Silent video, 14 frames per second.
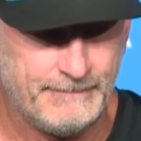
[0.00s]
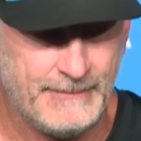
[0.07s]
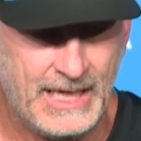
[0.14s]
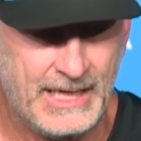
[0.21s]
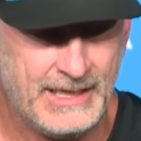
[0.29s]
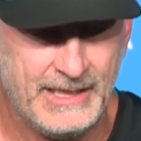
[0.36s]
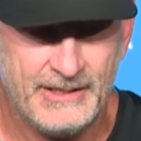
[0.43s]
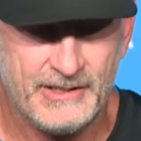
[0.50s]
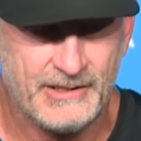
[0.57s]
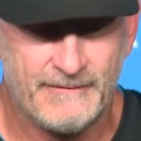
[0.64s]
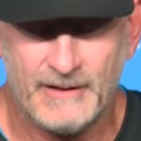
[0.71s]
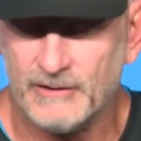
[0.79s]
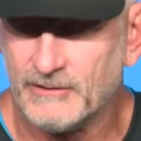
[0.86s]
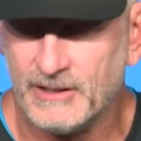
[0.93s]
And he
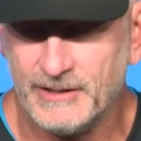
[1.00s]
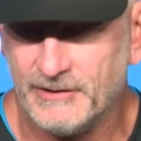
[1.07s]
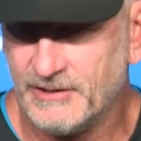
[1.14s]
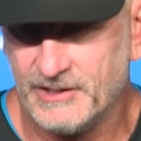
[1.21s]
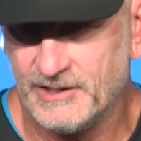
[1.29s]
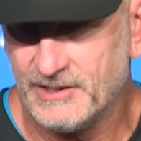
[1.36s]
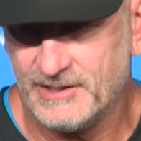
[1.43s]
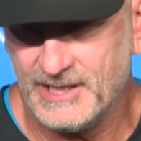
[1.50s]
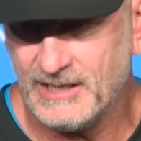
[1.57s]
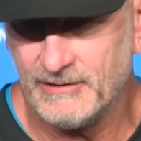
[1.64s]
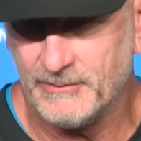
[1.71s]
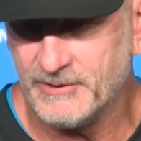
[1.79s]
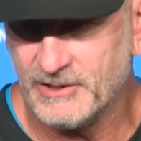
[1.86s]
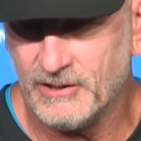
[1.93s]
just felt, you could just
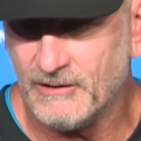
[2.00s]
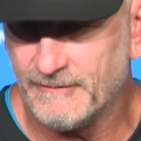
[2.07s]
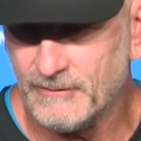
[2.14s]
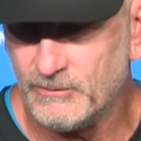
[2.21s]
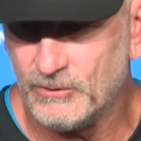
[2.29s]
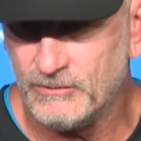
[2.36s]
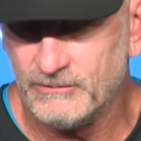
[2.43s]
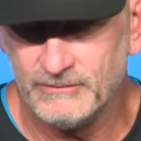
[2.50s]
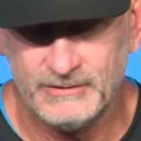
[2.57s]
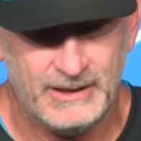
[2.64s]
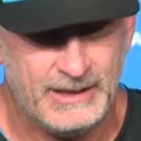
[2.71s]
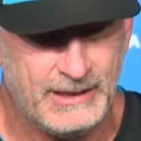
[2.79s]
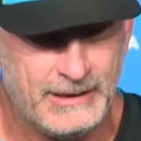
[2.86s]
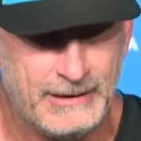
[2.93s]
tell he was comfortable
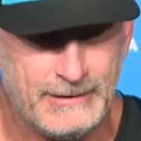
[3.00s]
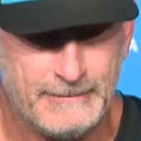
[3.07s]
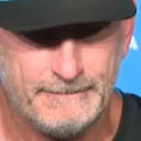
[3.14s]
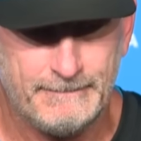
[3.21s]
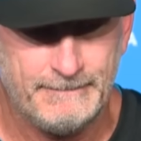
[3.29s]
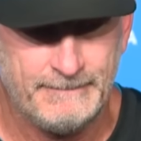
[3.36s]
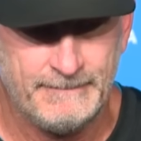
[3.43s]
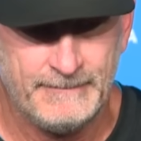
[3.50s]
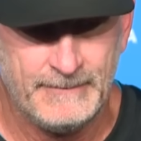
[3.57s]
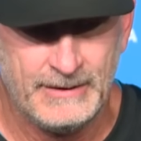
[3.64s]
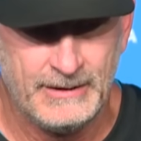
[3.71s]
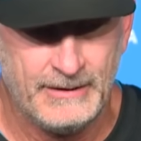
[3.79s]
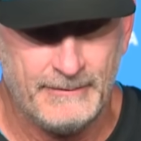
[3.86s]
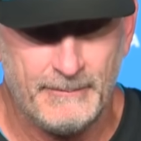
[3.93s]

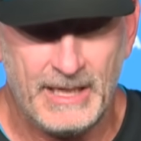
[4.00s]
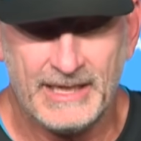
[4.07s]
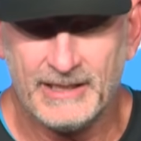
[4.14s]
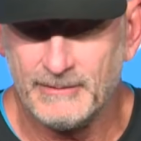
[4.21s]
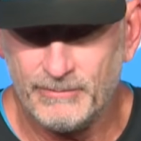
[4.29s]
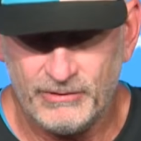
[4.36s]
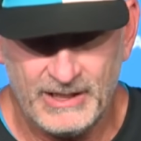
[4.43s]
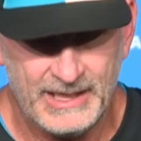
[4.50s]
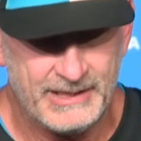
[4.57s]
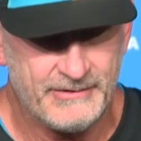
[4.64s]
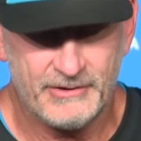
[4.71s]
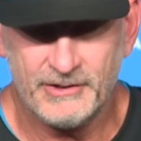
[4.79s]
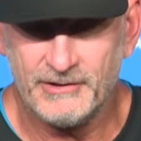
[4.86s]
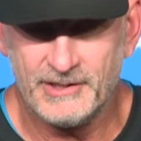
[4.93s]
making the plays.
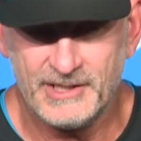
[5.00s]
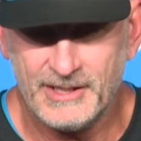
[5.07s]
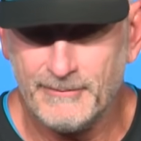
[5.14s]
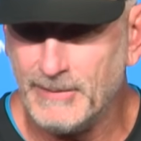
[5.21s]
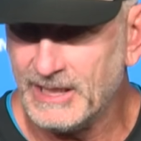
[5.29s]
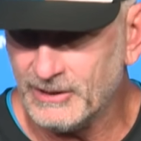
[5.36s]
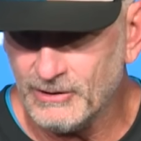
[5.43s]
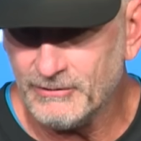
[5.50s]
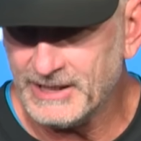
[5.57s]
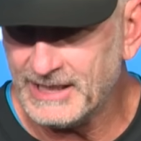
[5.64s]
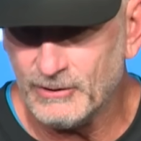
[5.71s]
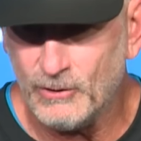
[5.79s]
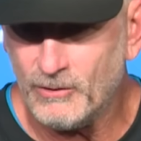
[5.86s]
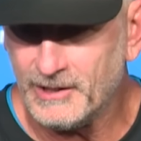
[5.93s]
It was good to see Mingo
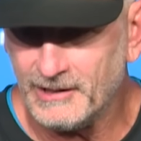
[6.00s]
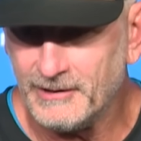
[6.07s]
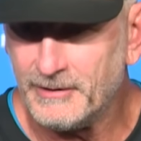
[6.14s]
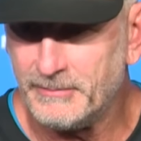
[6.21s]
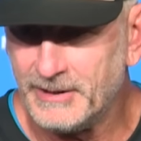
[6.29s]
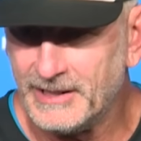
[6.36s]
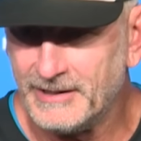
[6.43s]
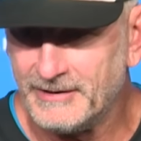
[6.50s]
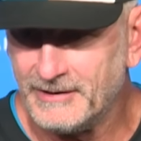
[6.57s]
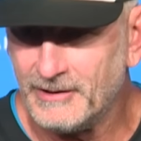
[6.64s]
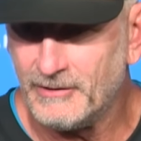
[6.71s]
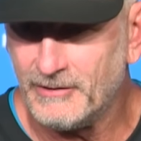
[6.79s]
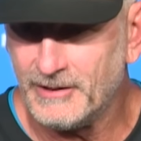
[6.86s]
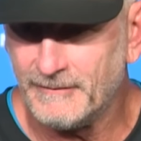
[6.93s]
get going a little bit, you
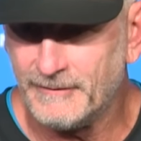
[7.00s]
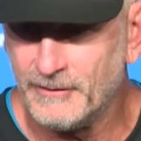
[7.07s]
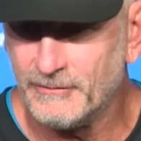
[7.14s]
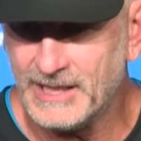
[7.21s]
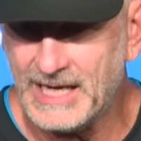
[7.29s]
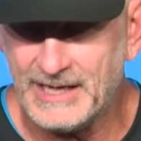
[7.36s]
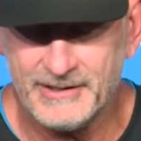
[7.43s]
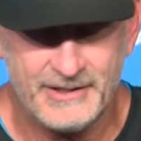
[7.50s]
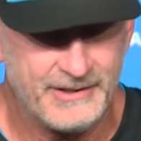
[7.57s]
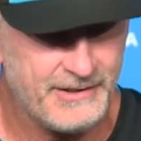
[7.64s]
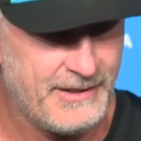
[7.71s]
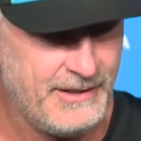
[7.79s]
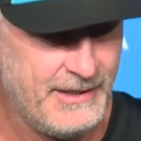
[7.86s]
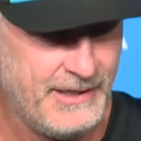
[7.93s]
know, on a few
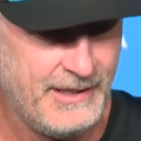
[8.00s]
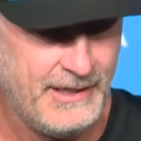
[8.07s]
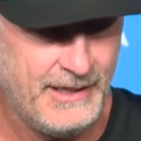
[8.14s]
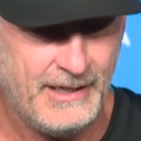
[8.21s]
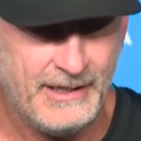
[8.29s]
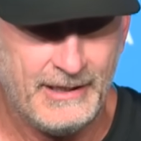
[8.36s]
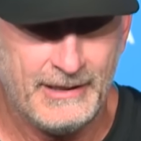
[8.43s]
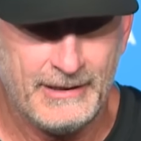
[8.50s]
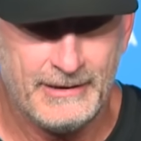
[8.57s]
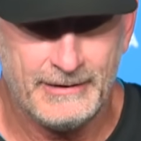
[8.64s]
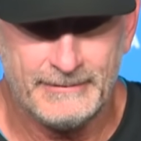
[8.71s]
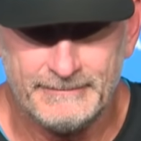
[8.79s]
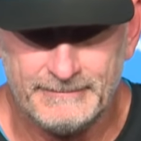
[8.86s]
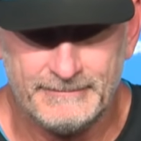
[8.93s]
catches.
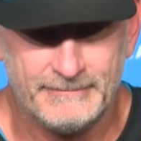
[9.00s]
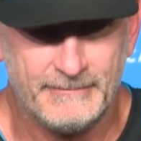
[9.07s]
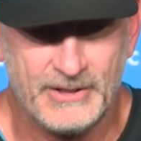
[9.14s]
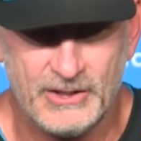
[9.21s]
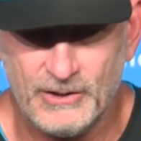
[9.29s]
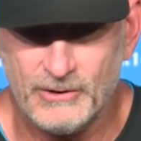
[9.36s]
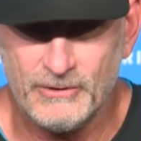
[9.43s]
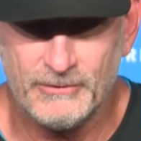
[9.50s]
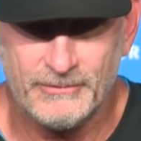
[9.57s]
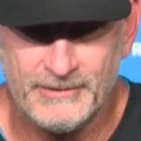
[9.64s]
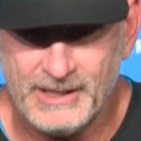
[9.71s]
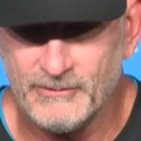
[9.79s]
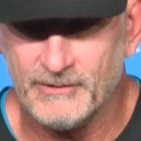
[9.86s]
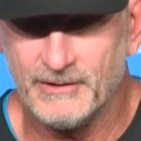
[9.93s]
So
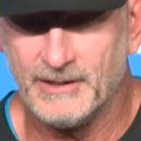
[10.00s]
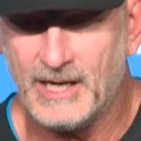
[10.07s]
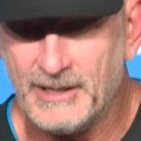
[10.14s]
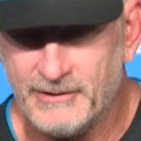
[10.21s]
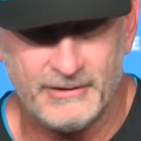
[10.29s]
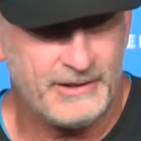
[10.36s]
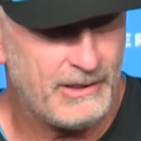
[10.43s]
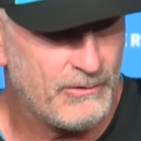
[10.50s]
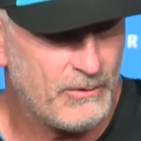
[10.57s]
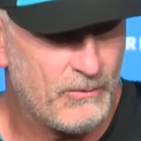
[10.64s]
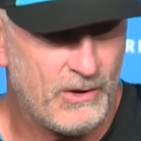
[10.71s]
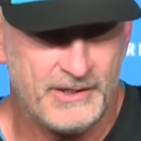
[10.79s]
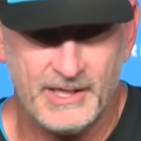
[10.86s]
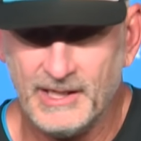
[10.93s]
I thought there were
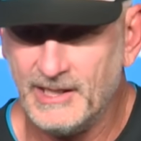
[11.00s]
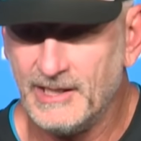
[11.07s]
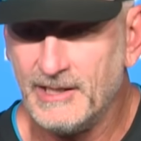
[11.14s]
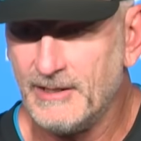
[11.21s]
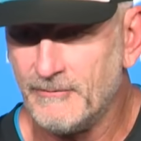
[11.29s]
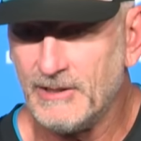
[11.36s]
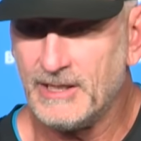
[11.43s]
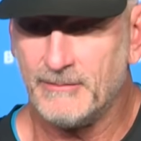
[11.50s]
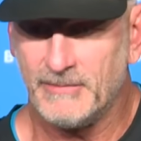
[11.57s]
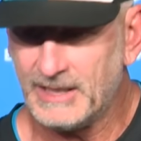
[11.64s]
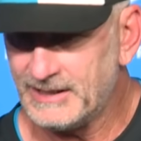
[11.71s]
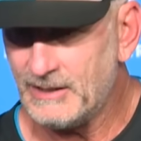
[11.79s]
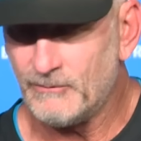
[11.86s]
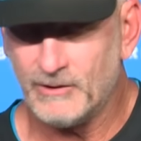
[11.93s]
ones he hit in rhythm
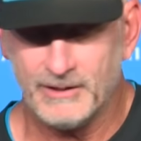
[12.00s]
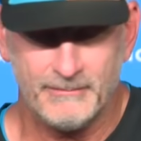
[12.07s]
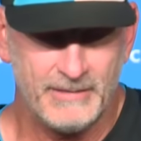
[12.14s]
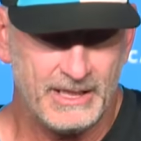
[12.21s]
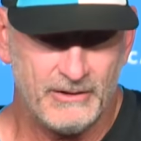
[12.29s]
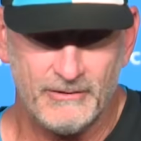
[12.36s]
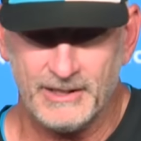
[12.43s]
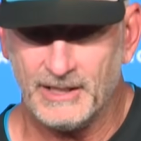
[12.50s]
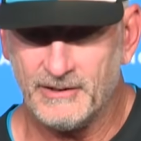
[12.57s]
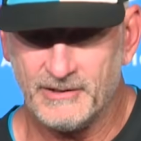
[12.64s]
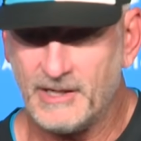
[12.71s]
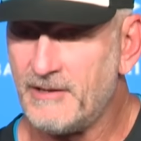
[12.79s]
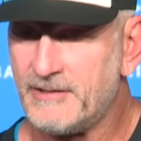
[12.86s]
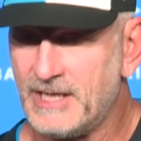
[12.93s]
like that one to Mingo. And then
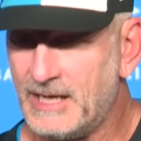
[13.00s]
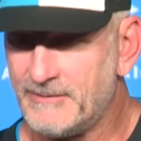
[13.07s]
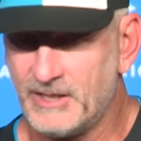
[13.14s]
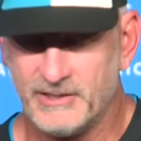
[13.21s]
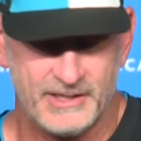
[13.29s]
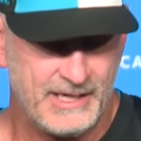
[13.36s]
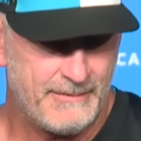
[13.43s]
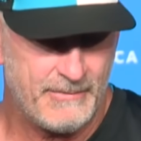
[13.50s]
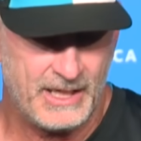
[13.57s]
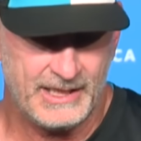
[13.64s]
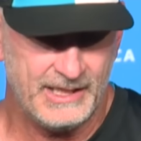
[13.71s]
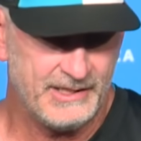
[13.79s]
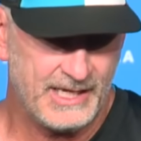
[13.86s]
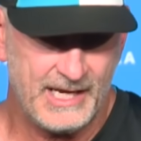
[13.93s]
there's other times I just said,
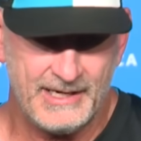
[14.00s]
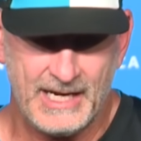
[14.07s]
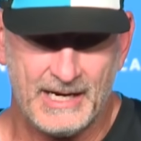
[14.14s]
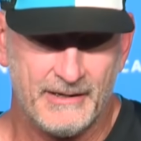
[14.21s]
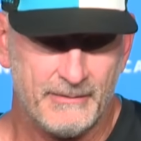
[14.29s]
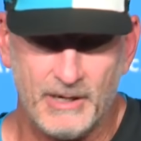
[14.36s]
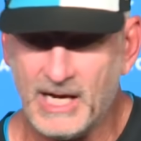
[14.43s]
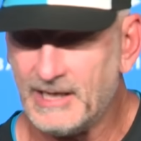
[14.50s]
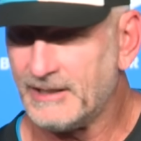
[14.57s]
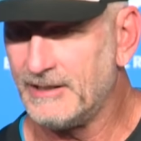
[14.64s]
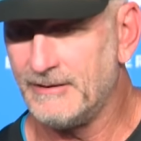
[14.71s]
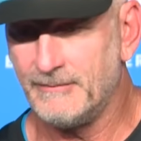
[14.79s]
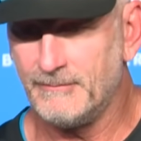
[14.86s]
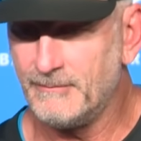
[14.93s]
Mike, he's getting out of the
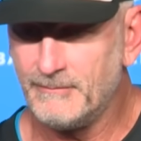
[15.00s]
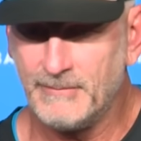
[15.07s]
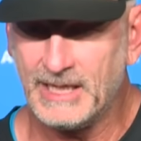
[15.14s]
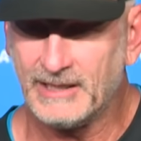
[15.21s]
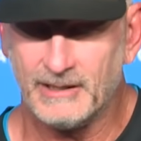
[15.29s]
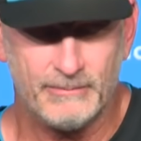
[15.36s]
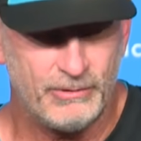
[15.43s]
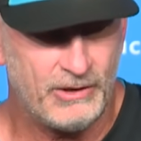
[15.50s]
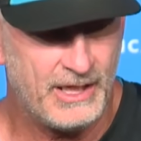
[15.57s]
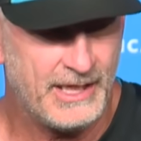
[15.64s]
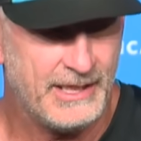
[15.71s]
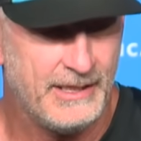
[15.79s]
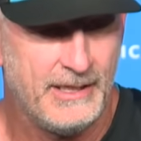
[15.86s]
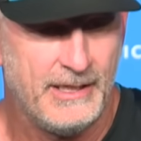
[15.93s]
pocket and making a play.